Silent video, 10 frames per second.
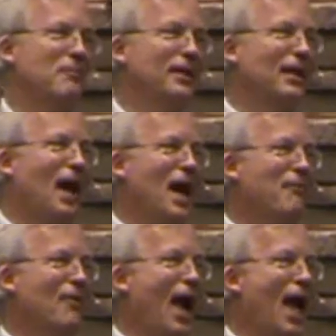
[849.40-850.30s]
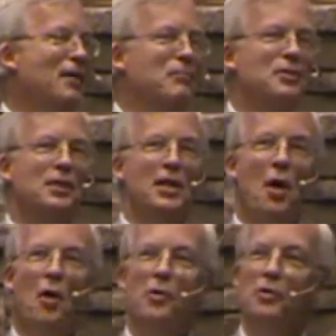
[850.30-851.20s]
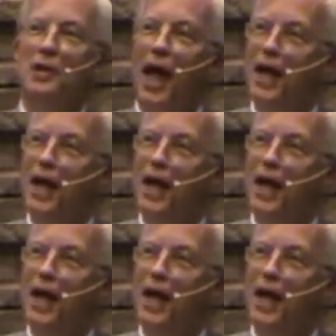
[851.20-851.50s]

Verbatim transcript: it have been like for Adam to see all those